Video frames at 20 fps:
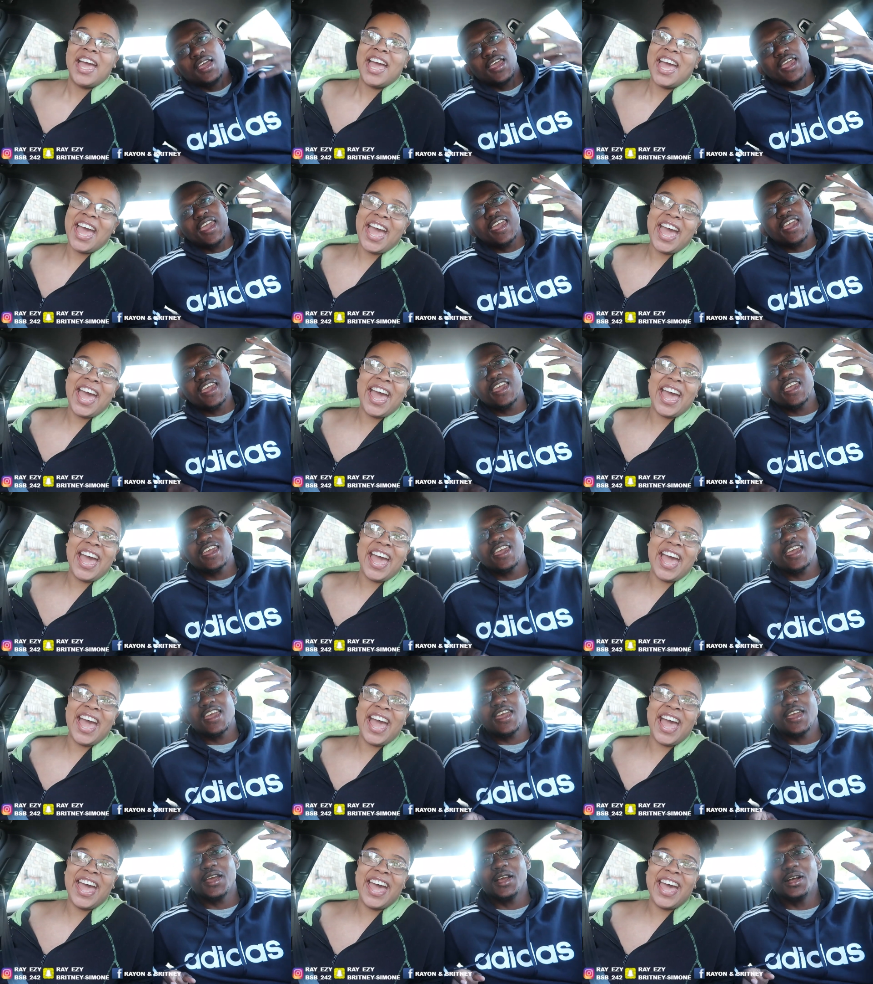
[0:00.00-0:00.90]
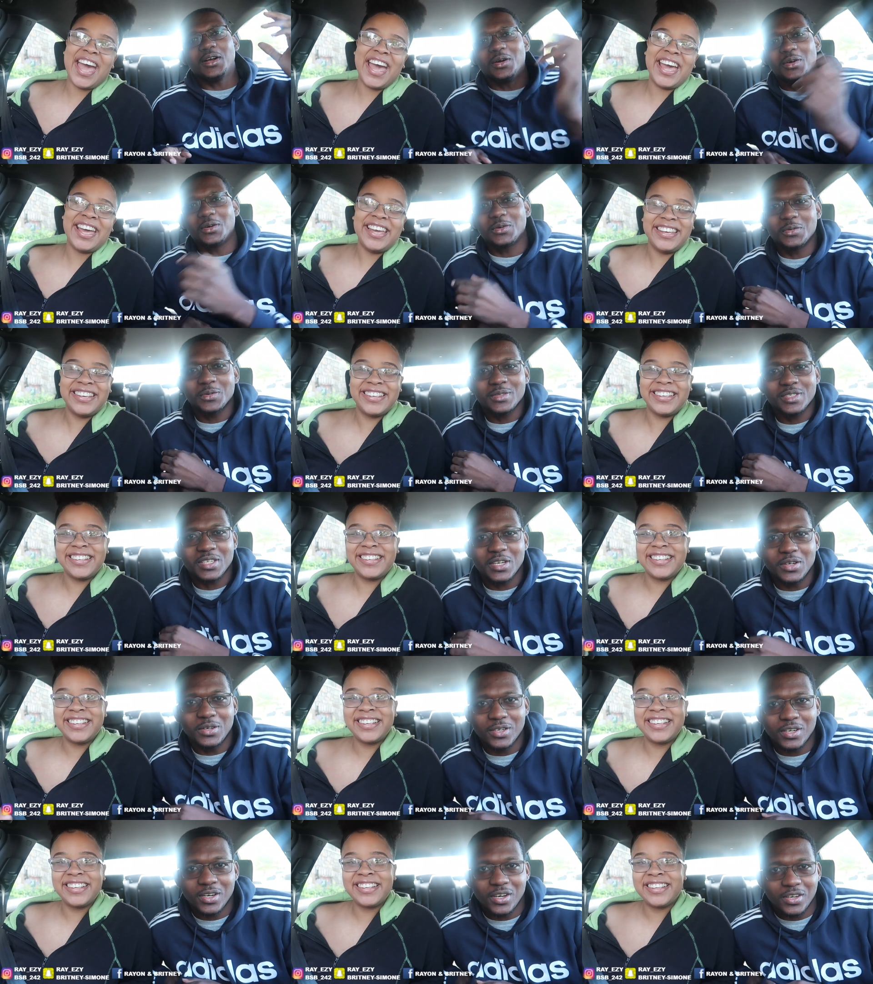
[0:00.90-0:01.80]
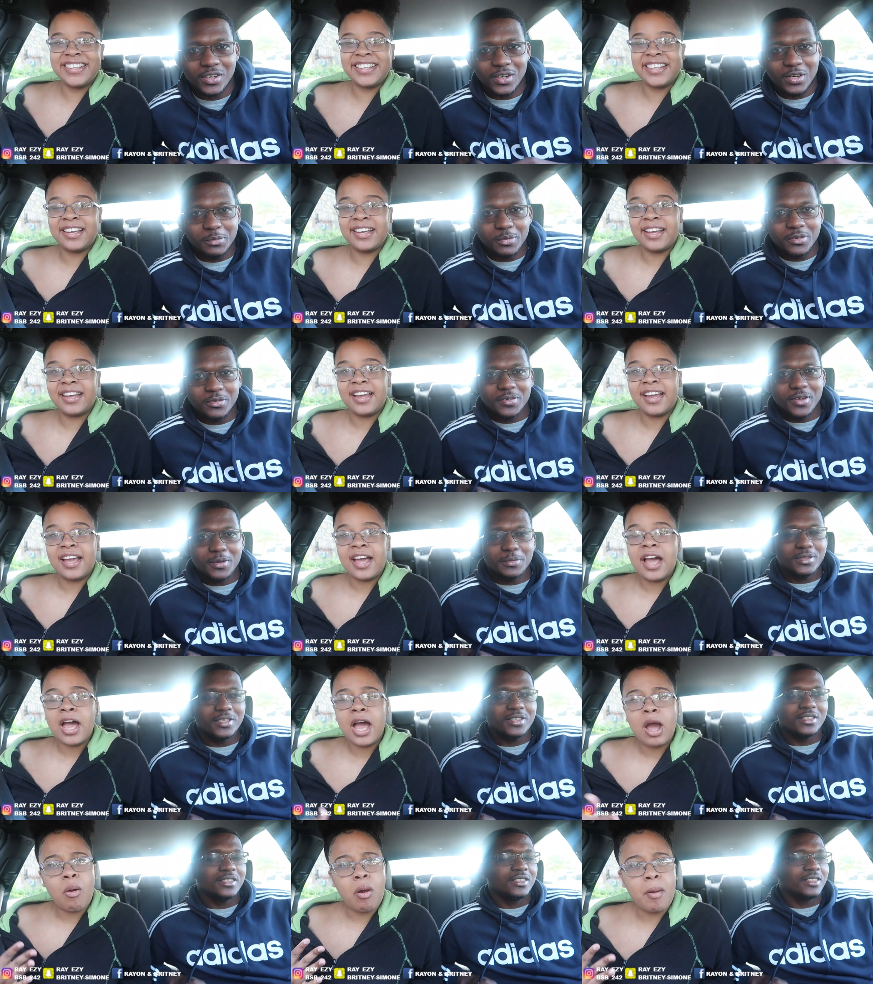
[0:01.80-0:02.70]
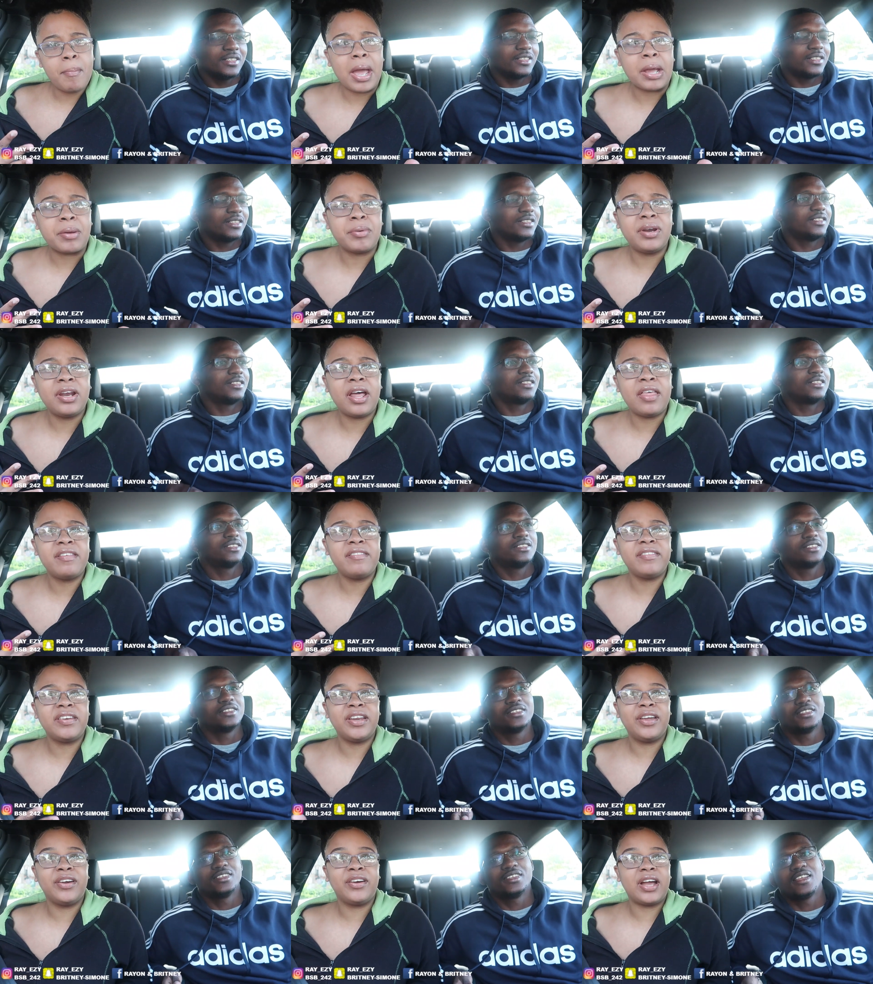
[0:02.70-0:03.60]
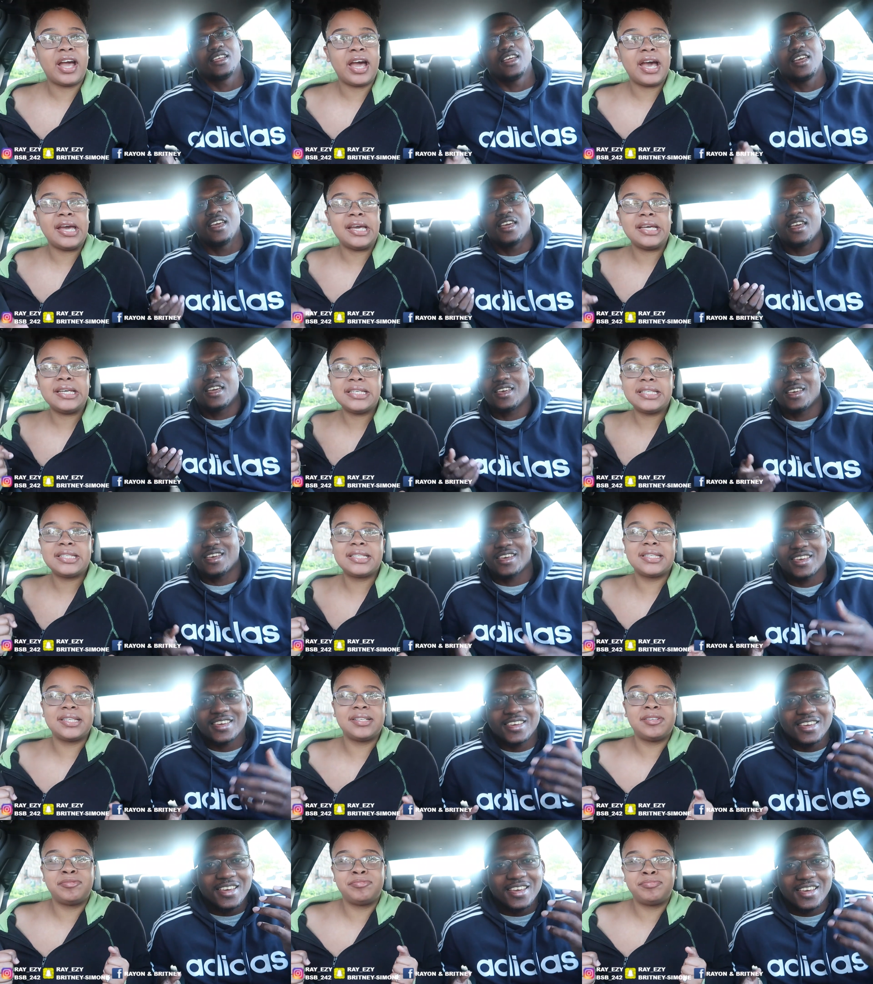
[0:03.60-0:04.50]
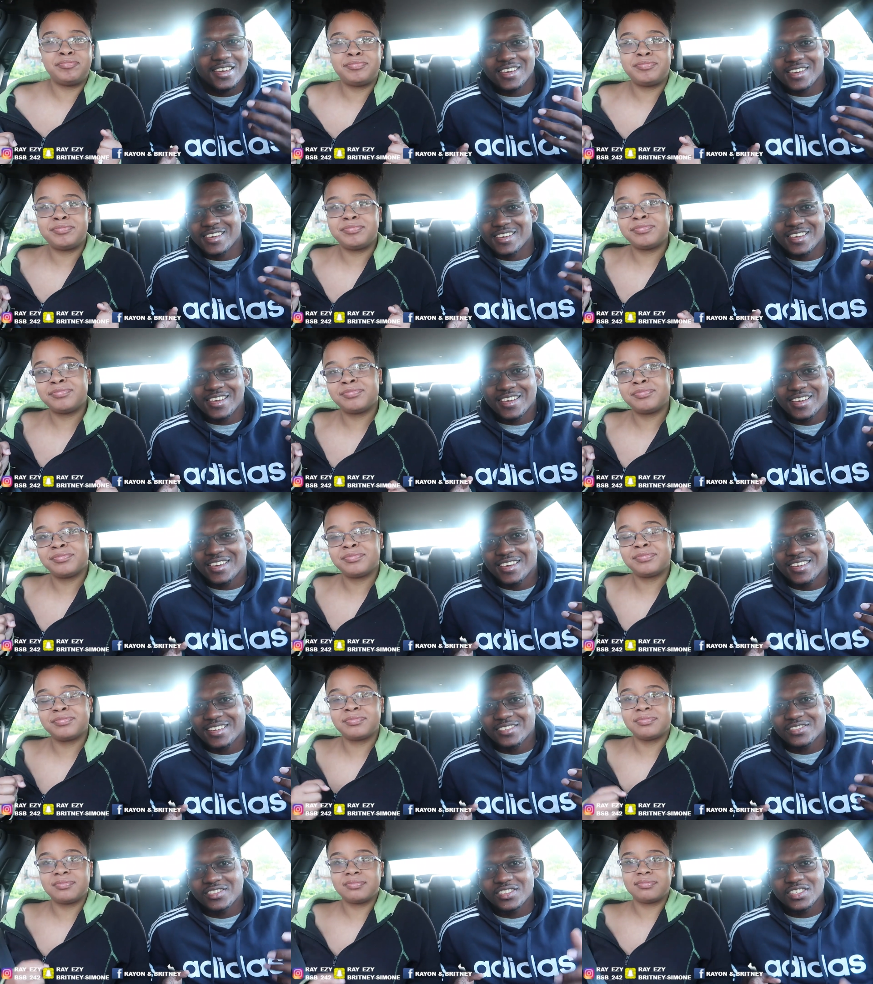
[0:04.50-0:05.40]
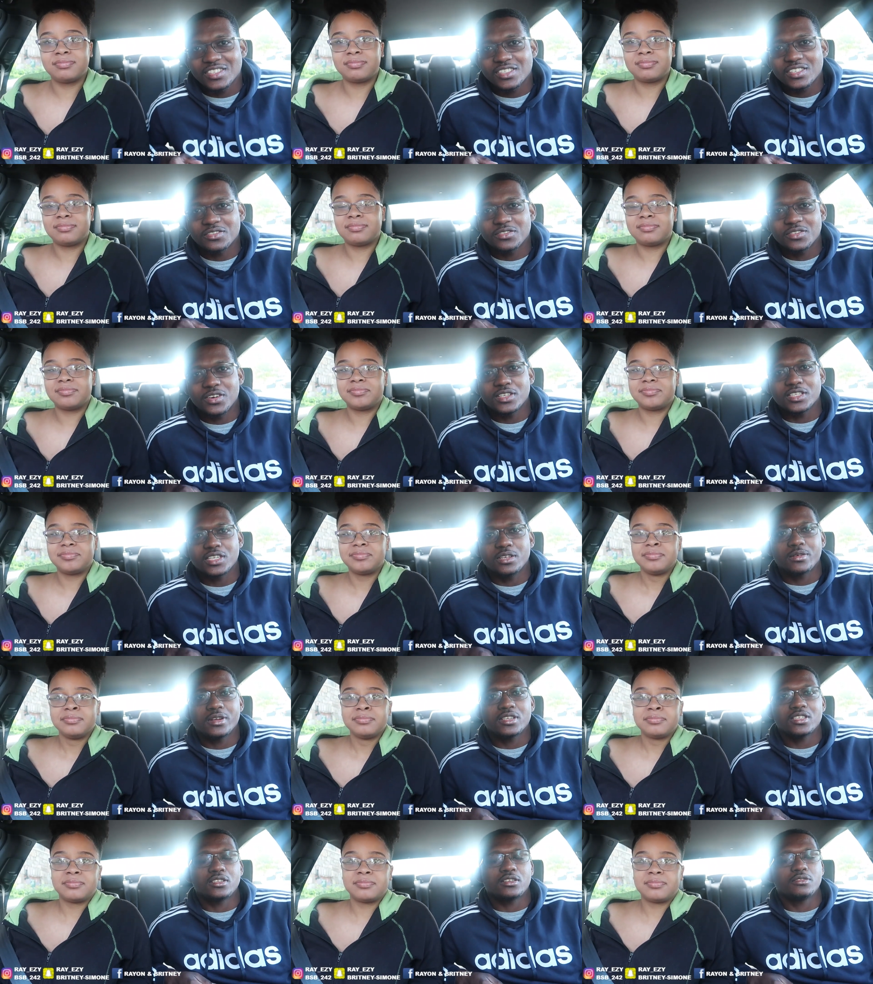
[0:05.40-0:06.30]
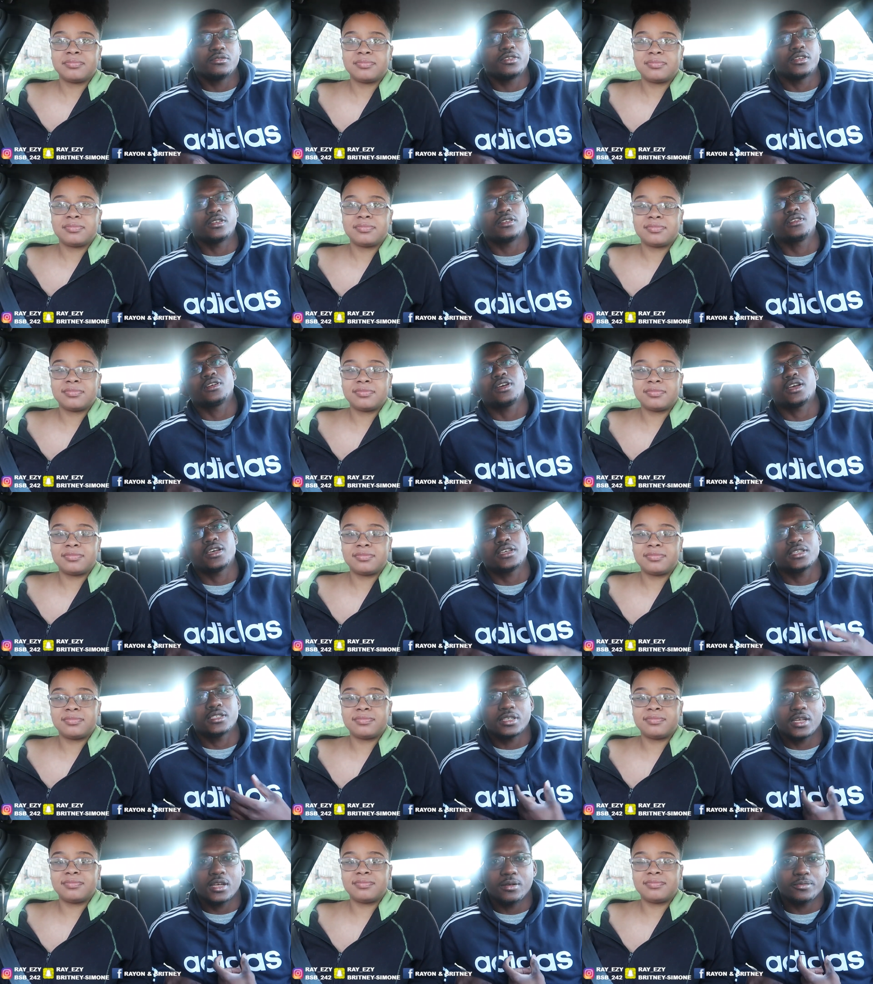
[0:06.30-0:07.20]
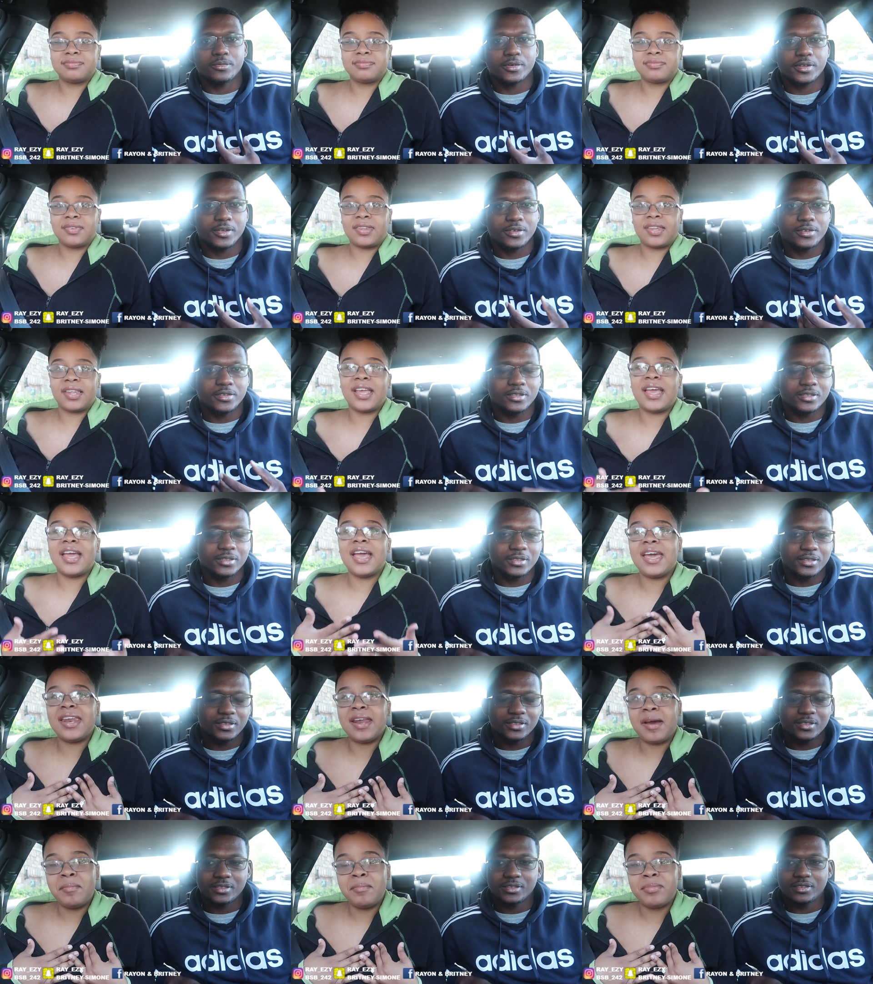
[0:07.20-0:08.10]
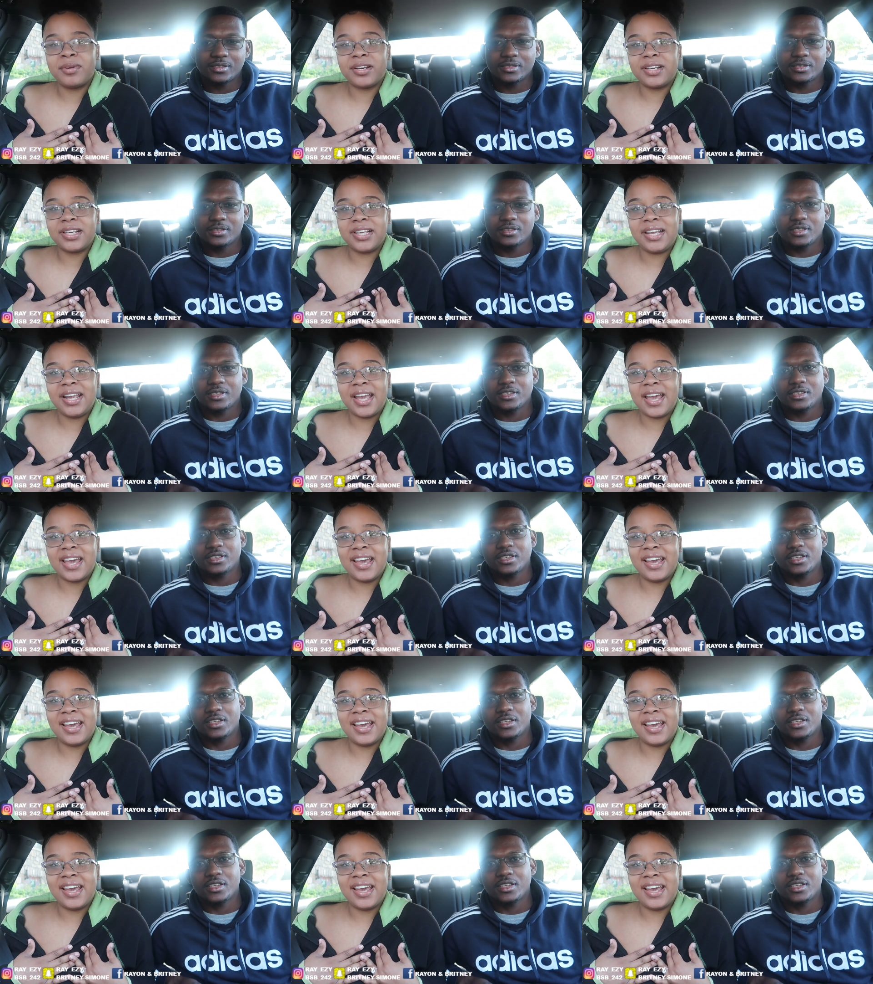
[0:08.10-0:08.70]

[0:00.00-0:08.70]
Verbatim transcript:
Speaker 1: Hey! hey! What's going on, R&B family? We're back
Speaker 2: with another video, guys.
Speaker 1: Hey, hey, hey. This is the first time watching our video, guys. I'm Rayon.
Speaker 2: And I'm Britney.